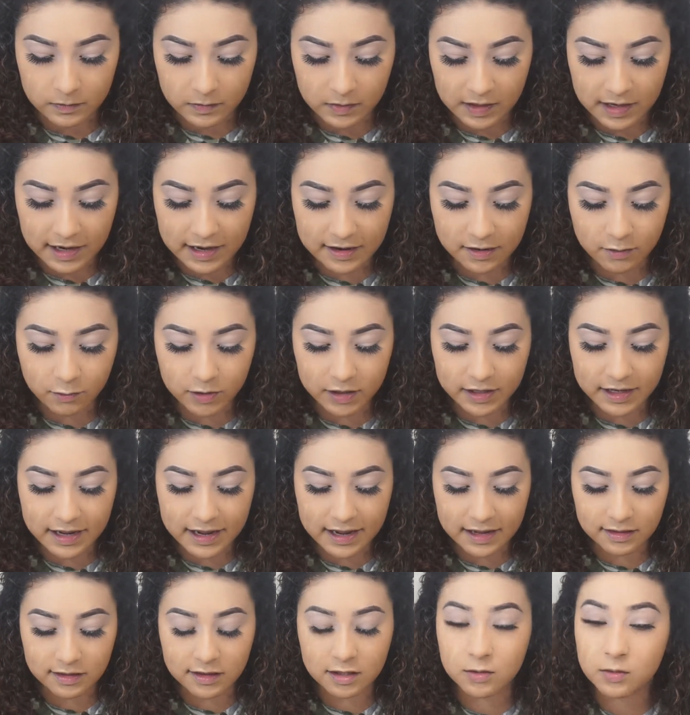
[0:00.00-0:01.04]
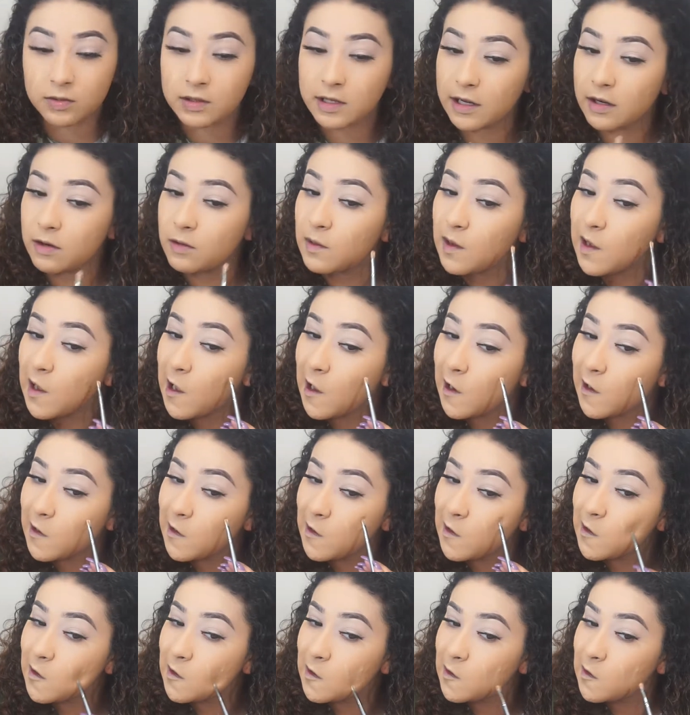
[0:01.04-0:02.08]
And when I add this one, I don't add
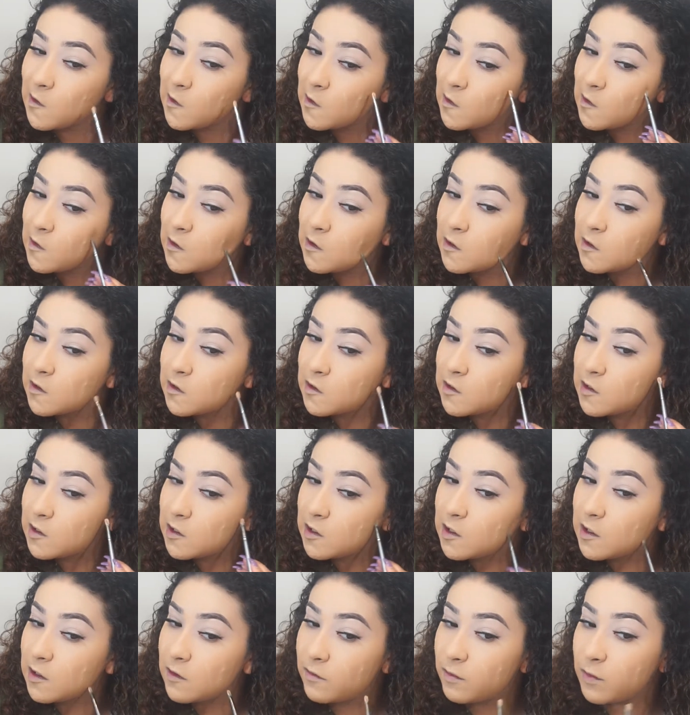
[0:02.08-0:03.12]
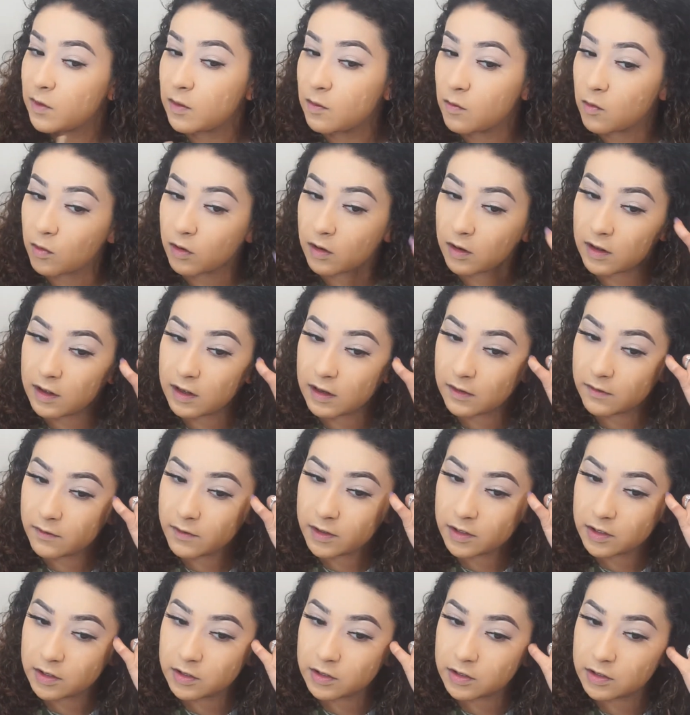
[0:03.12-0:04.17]
it to give me more
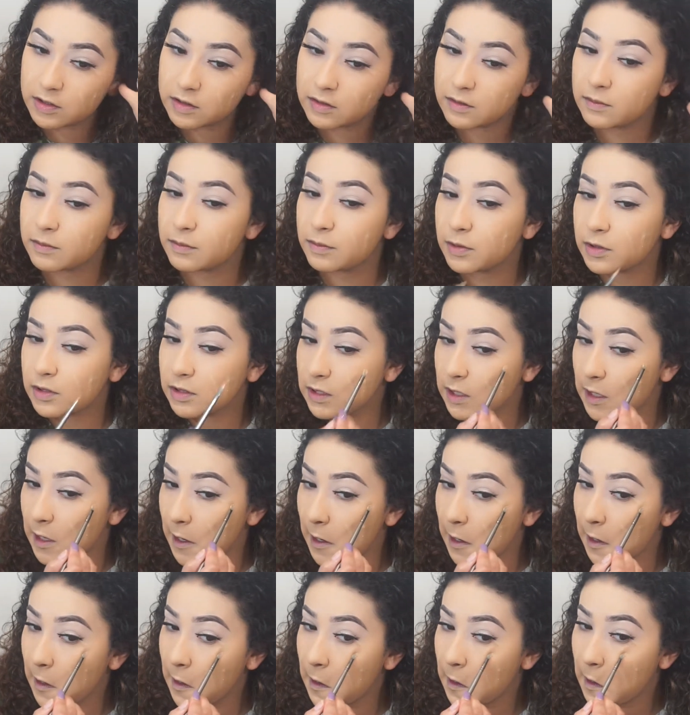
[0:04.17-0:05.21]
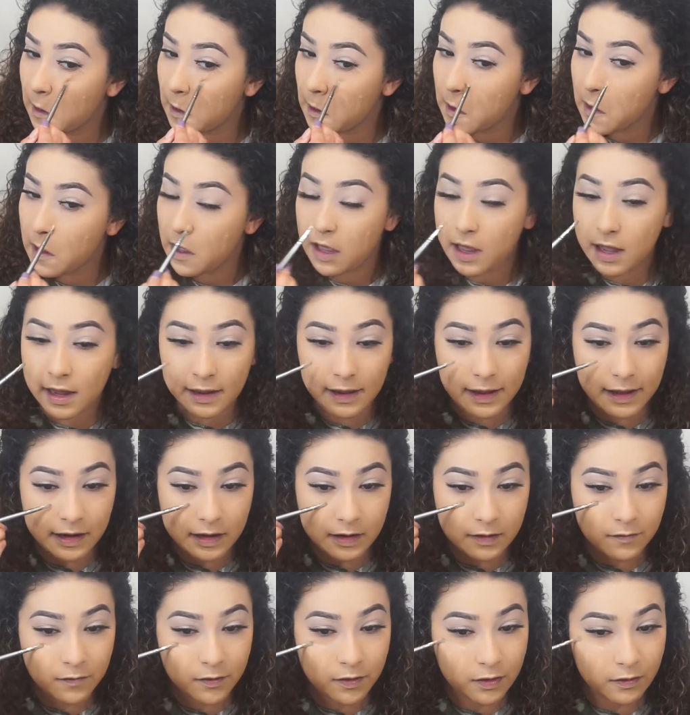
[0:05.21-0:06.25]
coverage per se. I add
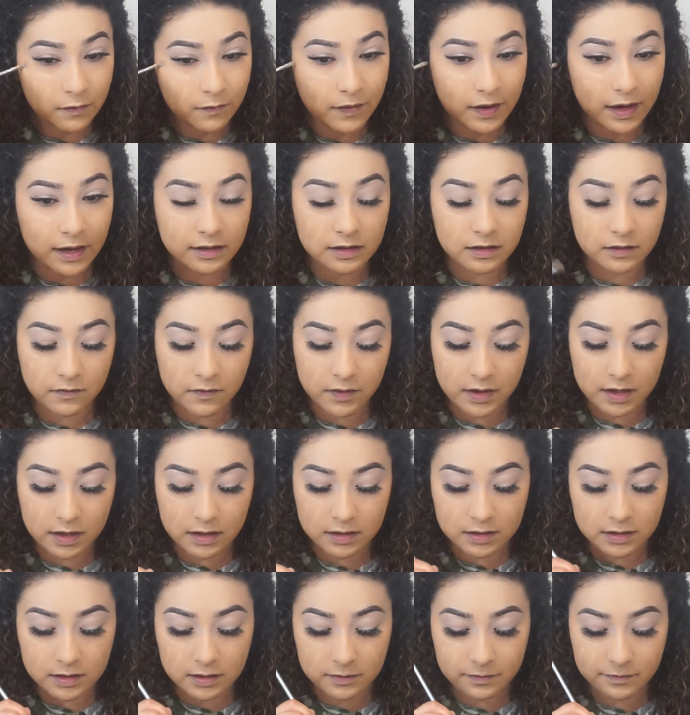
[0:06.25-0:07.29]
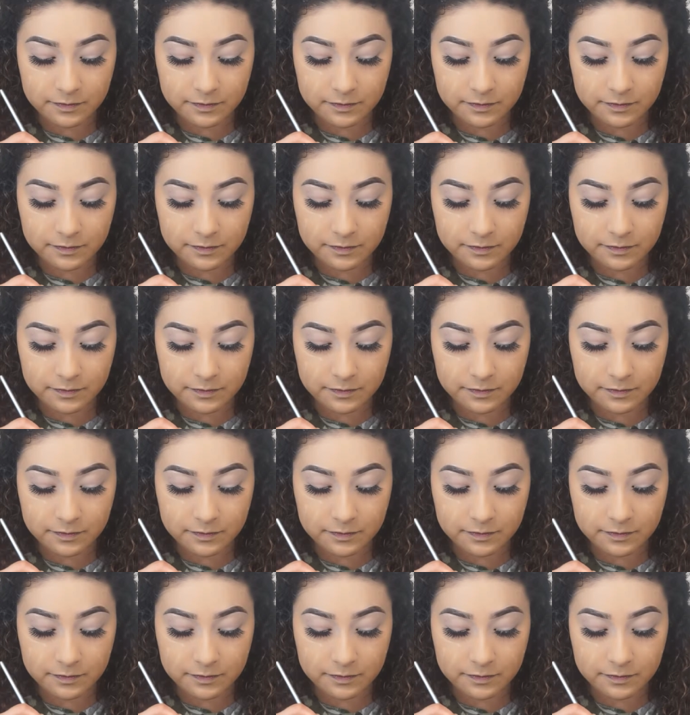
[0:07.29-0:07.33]
it for the fact of it